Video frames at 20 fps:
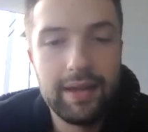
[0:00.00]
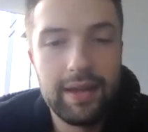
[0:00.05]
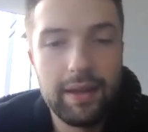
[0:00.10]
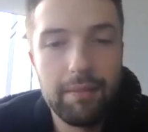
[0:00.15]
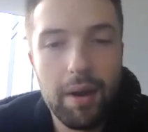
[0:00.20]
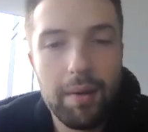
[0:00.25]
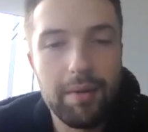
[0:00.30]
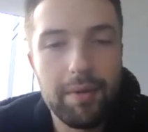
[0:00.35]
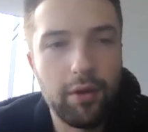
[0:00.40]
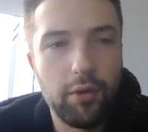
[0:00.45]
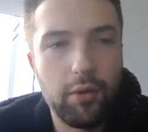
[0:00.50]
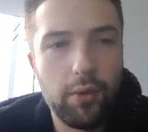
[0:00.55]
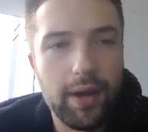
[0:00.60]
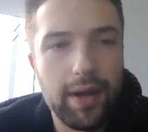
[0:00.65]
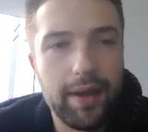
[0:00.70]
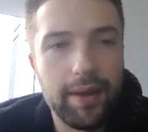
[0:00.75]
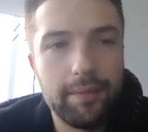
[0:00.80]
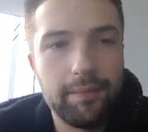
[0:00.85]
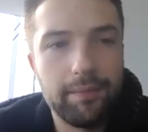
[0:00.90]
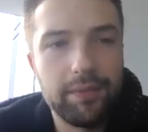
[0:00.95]
It might have been
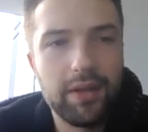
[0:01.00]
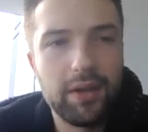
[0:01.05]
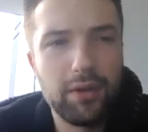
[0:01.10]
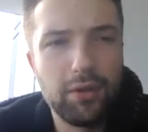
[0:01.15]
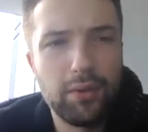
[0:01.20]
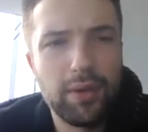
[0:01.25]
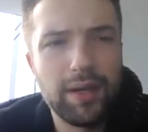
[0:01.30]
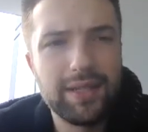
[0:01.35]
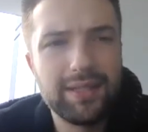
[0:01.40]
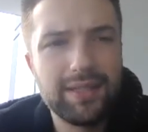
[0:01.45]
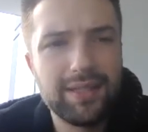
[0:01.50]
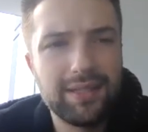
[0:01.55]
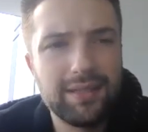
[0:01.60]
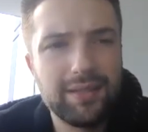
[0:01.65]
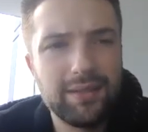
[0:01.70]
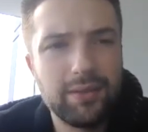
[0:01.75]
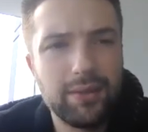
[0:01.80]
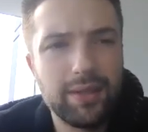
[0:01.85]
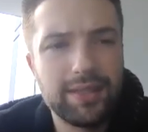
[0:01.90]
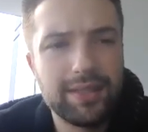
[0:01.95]
Quay. No, Quay's
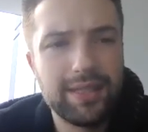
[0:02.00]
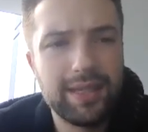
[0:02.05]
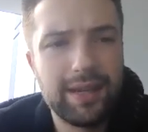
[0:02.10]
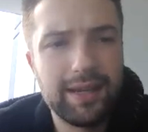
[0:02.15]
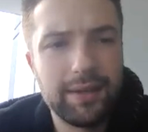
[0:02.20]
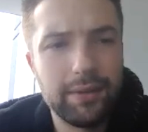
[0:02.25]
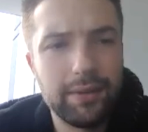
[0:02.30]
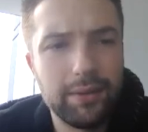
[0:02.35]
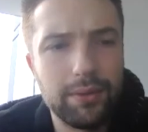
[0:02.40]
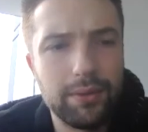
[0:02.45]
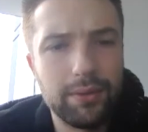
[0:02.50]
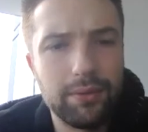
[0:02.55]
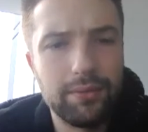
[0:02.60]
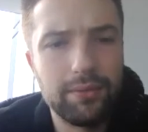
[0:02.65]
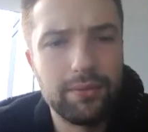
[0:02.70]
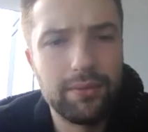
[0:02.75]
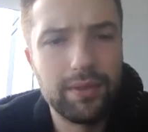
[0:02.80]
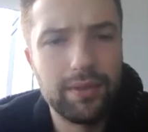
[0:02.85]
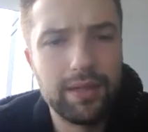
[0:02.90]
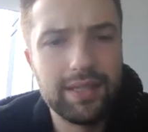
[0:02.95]
Quay's the guy who
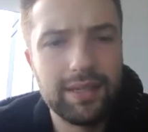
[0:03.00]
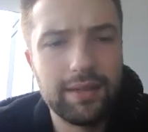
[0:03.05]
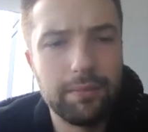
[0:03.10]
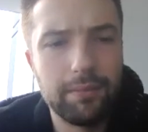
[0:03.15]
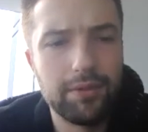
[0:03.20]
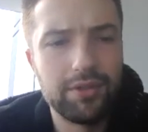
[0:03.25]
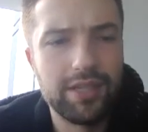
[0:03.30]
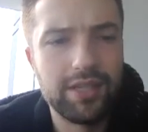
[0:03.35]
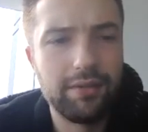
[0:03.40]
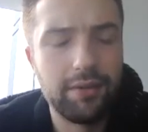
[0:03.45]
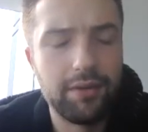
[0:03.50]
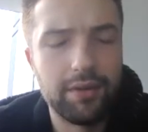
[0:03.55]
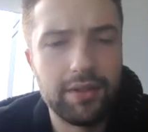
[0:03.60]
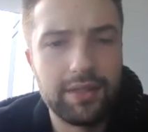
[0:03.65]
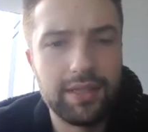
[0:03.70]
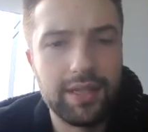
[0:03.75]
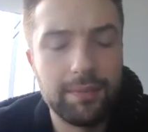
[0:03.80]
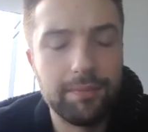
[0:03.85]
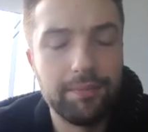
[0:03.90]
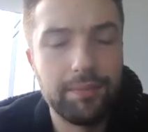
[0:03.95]
he's like number seven on the
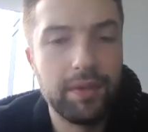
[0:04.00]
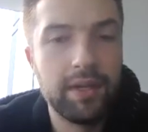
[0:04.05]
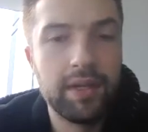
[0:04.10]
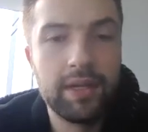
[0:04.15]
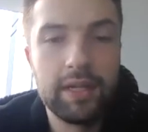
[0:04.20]
team.